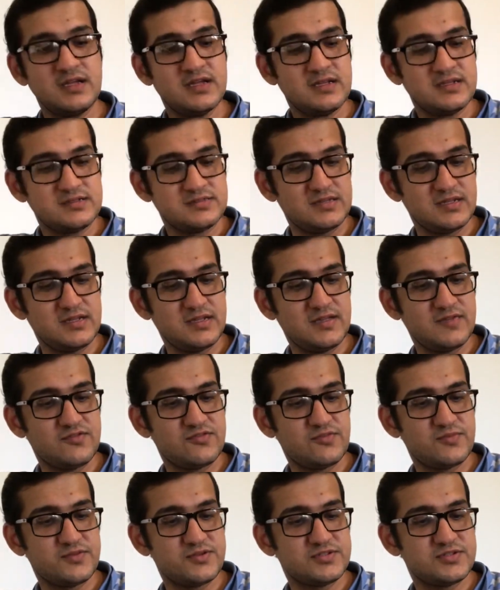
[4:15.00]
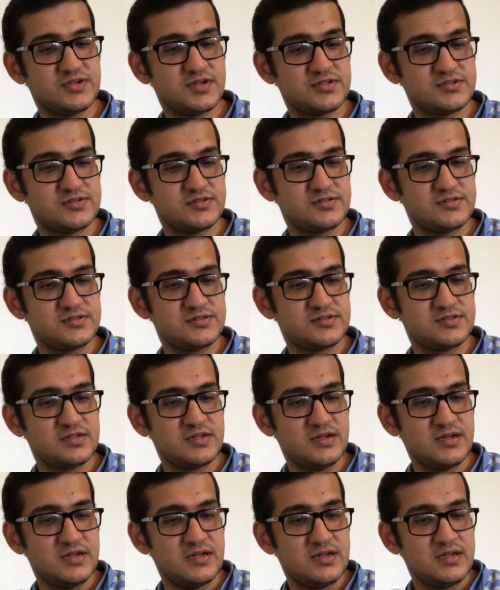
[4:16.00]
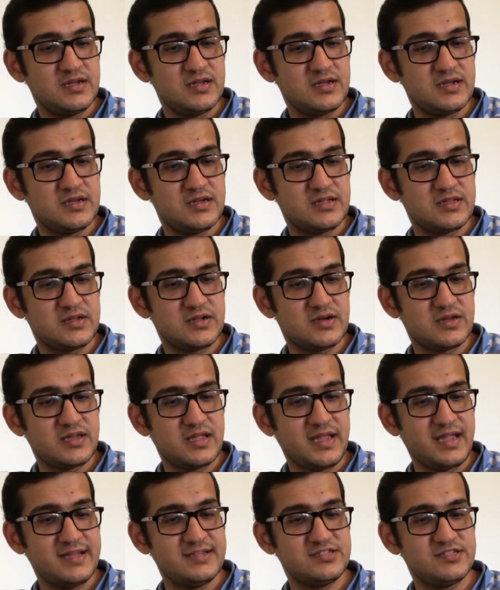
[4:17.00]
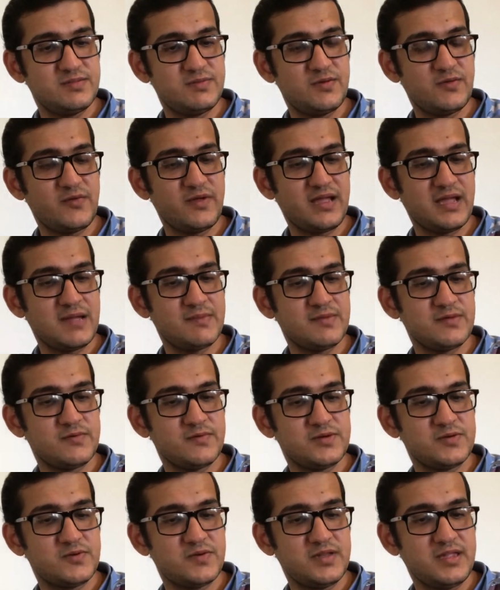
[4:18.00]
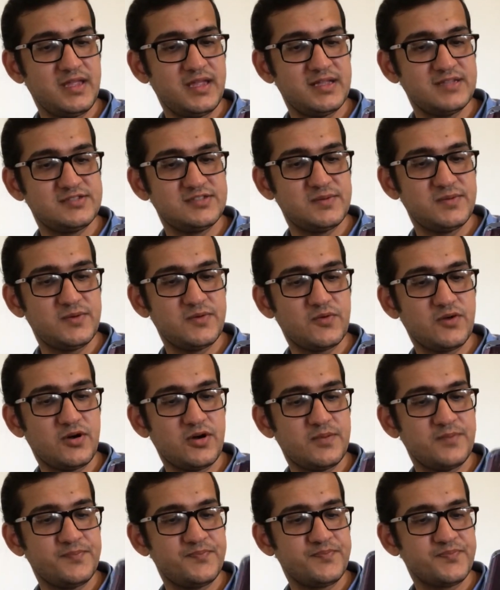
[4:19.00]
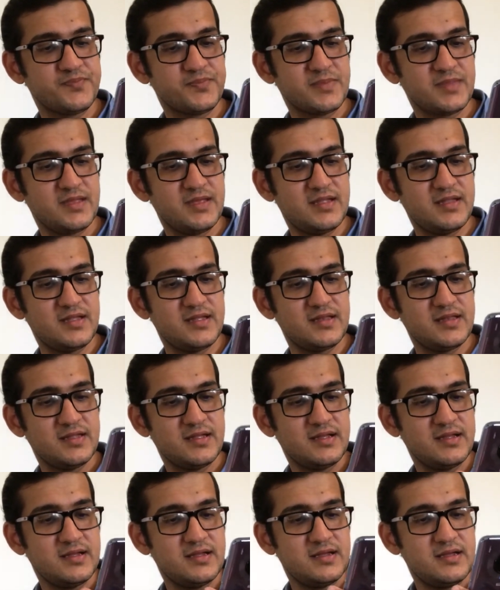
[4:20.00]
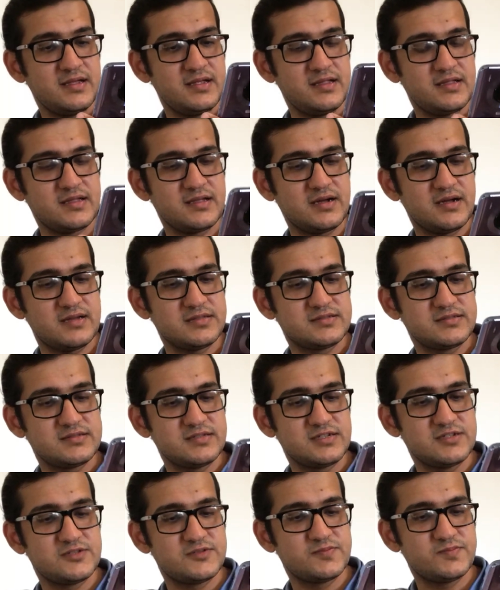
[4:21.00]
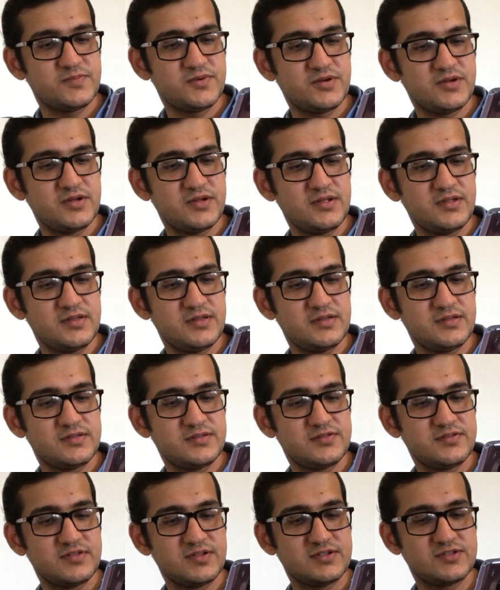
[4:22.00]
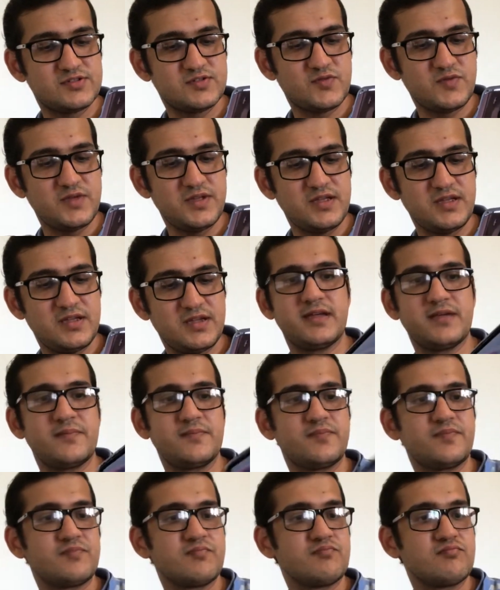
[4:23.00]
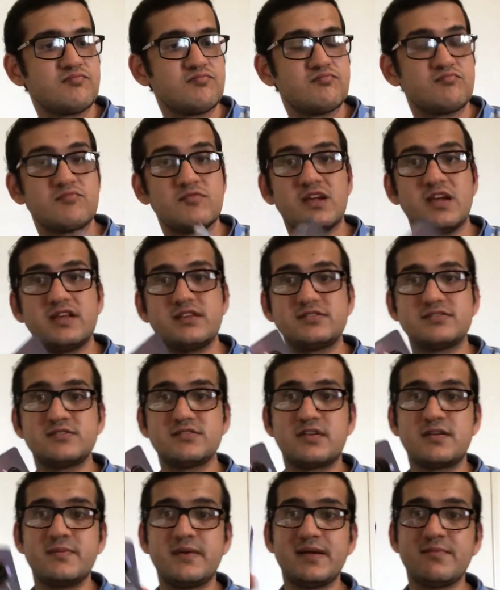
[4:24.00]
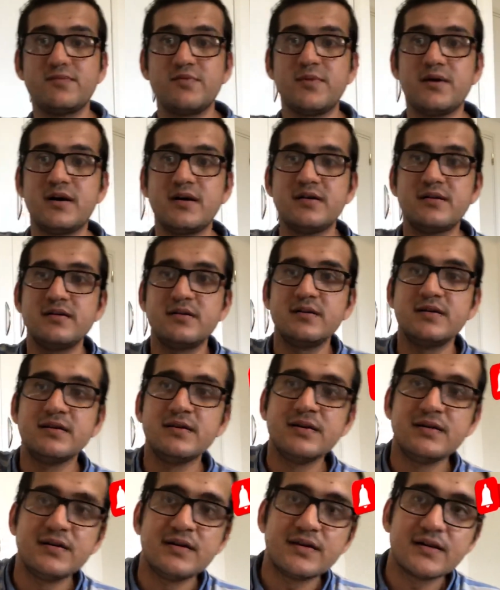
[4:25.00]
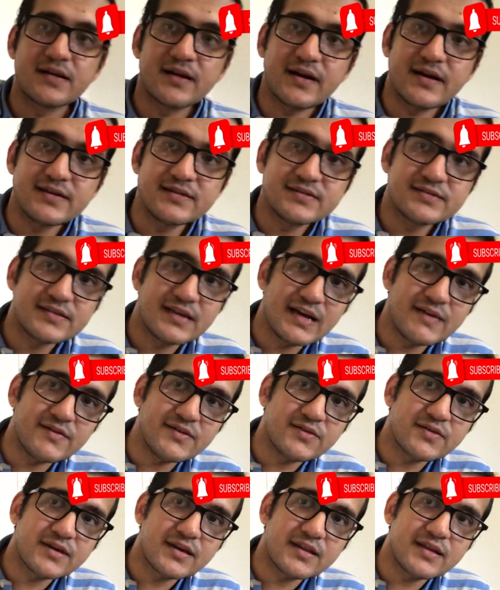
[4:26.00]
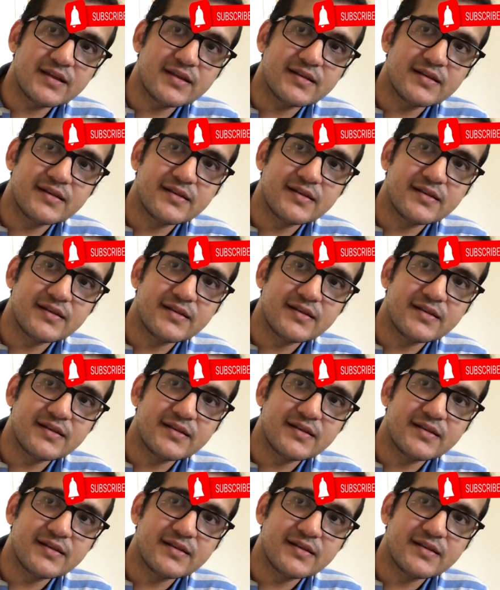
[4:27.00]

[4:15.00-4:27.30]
they give superchargers. It got 8 GB RAM and 128 GB ROM in it. It got 6.63. Nice, not a bad mobile. Guys, have a look at it.